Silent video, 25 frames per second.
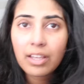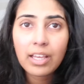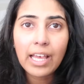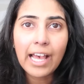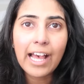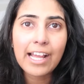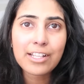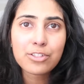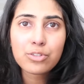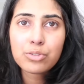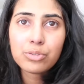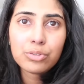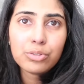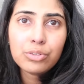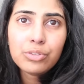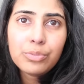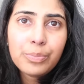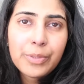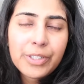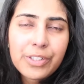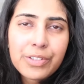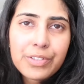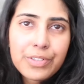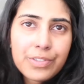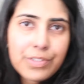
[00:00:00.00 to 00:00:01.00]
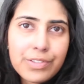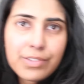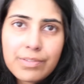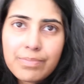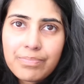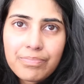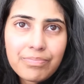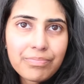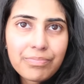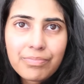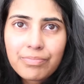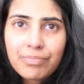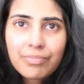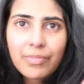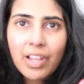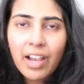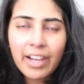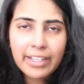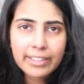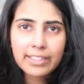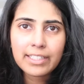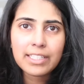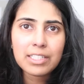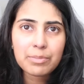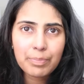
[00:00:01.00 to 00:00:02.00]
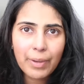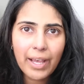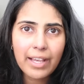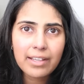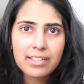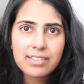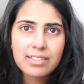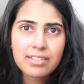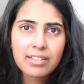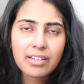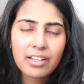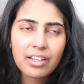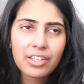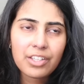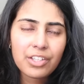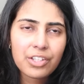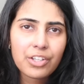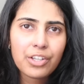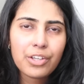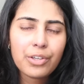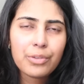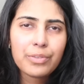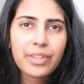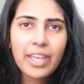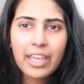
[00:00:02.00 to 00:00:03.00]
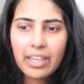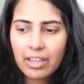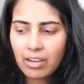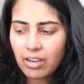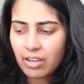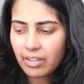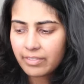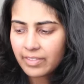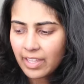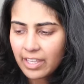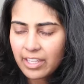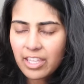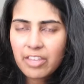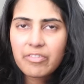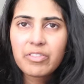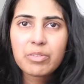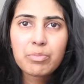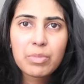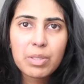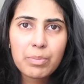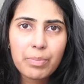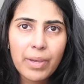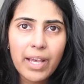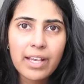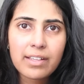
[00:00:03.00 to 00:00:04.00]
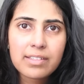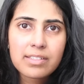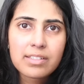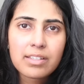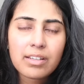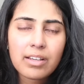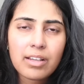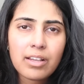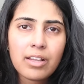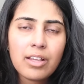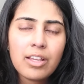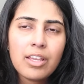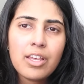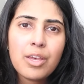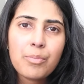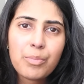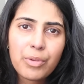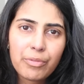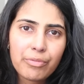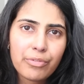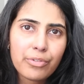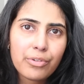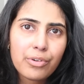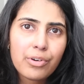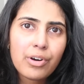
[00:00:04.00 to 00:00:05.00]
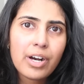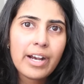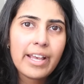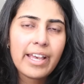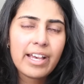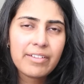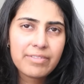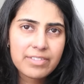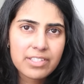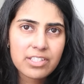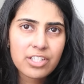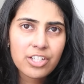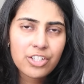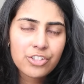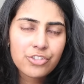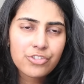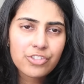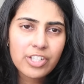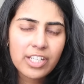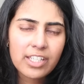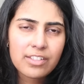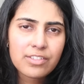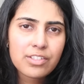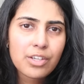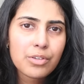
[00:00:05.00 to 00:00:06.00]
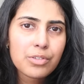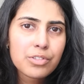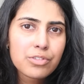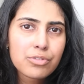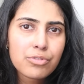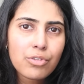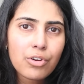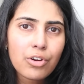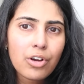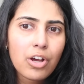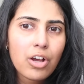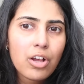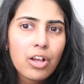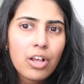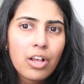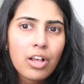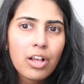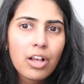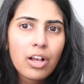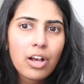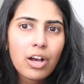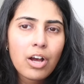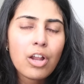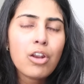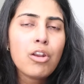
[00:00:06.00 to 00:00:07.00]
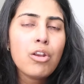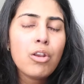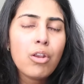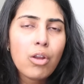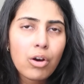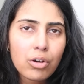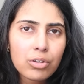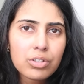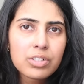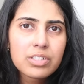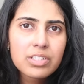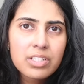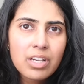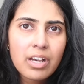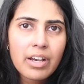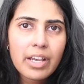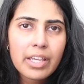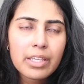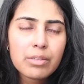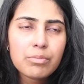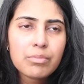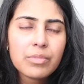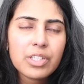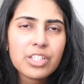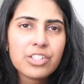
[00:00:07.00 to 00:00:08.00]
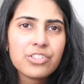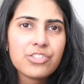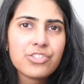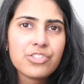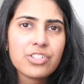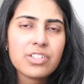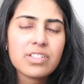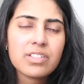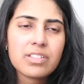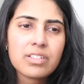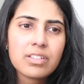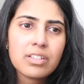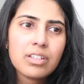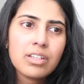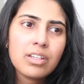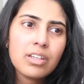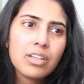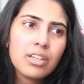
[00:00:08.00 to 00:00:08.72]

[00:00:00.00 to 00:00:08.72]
at all, because I need Baxter, you know, they're giving me Baxter before I have surgery, so it's not a long time, it's just